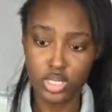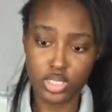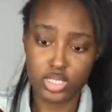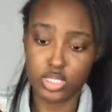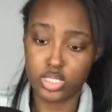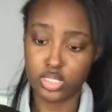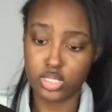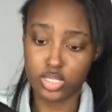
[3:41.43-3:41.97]

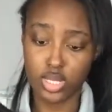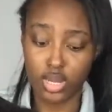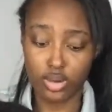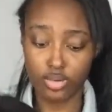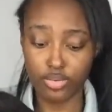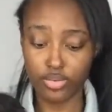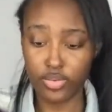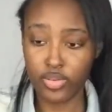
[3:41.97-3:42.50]
It's still
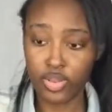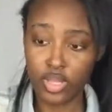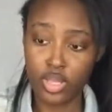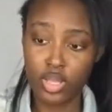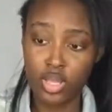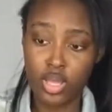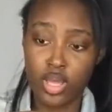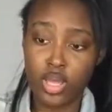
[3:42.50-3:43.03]
soft.
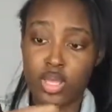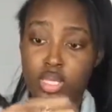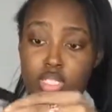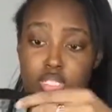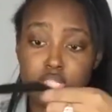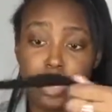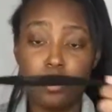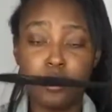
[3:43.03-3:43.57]

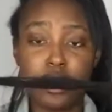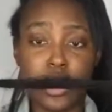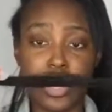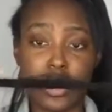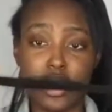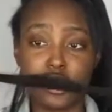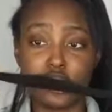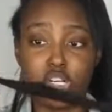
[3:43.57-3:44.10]
So I went
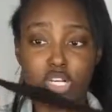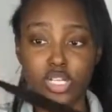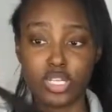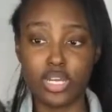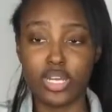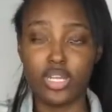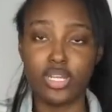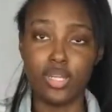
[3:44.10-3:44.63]
ahead and I
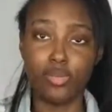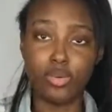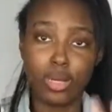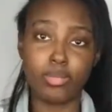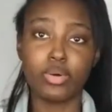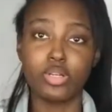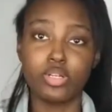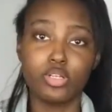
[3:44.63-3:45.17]
straightened that, and what
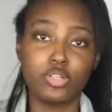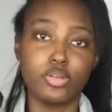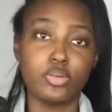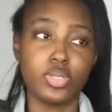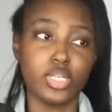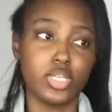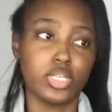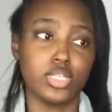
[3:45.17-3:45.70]
I'm gonna
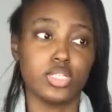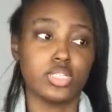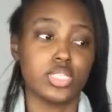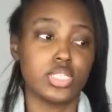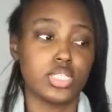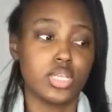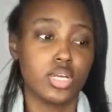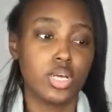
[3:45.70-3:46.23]
do
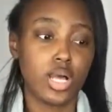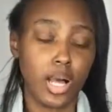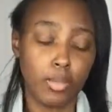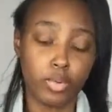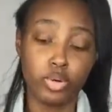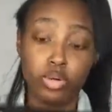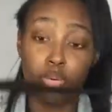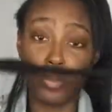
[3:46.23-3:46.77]
is
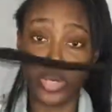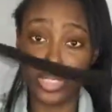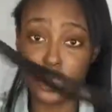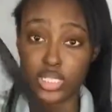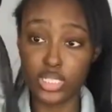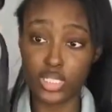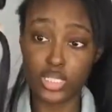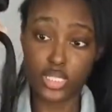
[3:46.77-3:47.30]
I'm gonna
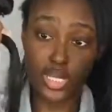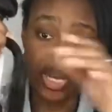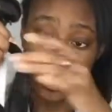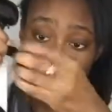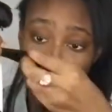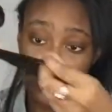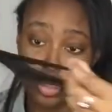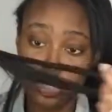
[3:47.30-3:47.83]
wet this
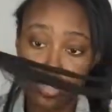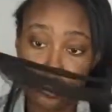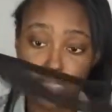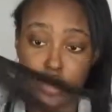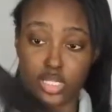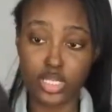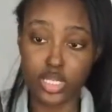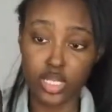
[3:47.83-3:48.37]
hair
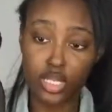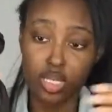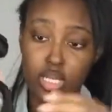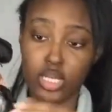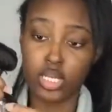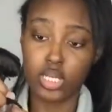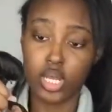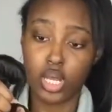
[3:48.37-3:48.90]
to
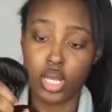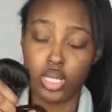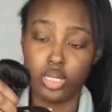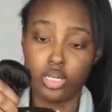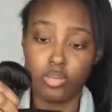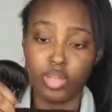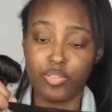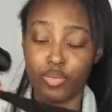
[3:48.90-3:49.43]
see
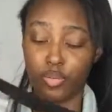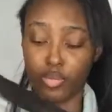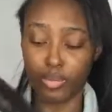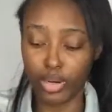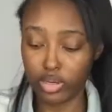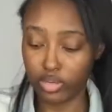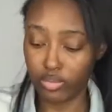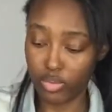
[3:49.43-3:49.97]
if it
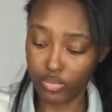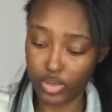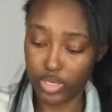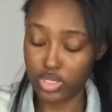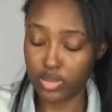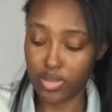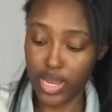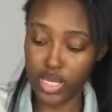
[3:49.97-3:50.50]

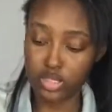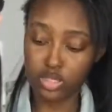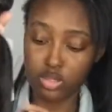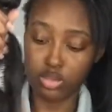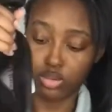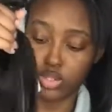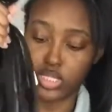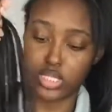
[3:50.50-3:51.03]
reverts back
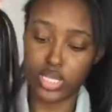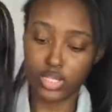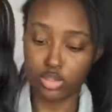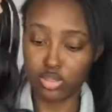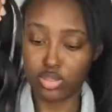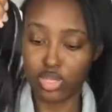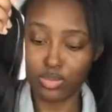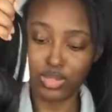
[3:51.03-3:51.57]
to its
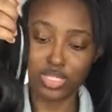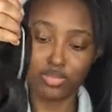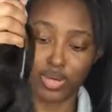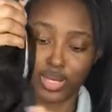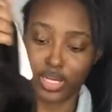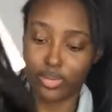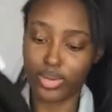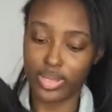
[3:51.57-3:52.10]
natural state, which is
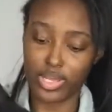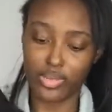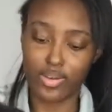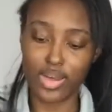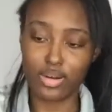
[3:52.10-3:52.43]
body wave.